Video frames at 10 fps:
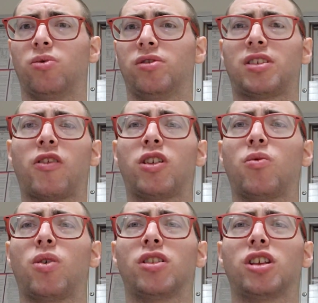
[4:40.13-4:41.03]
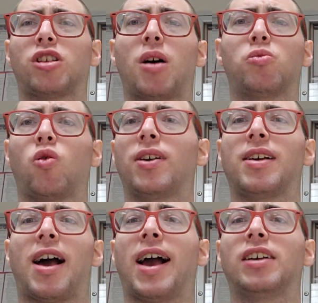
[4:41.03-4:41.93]
It's definitely one of the top twenty
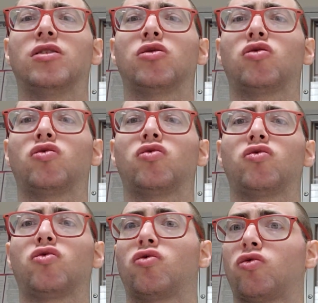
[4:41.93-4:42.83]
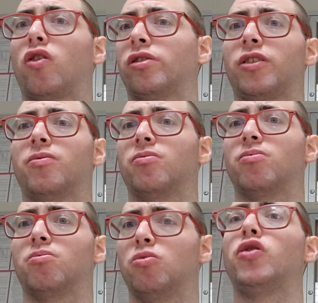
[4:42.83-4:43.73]
highest grossing
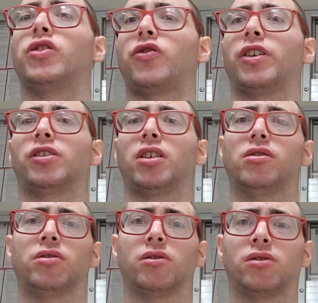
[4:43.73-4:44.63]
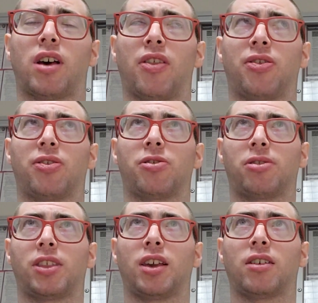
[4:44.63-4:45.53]
movie franchises, I
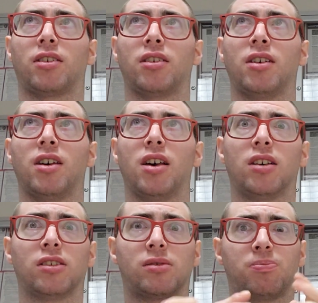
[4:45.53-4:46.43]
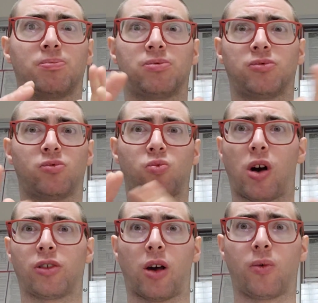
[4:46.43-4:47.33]
think.
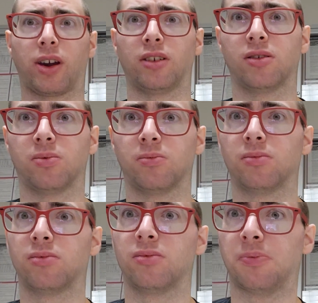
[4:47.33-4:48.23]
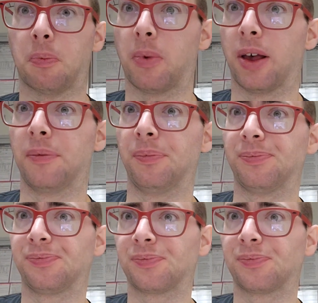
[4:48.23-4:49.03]
Around that range. But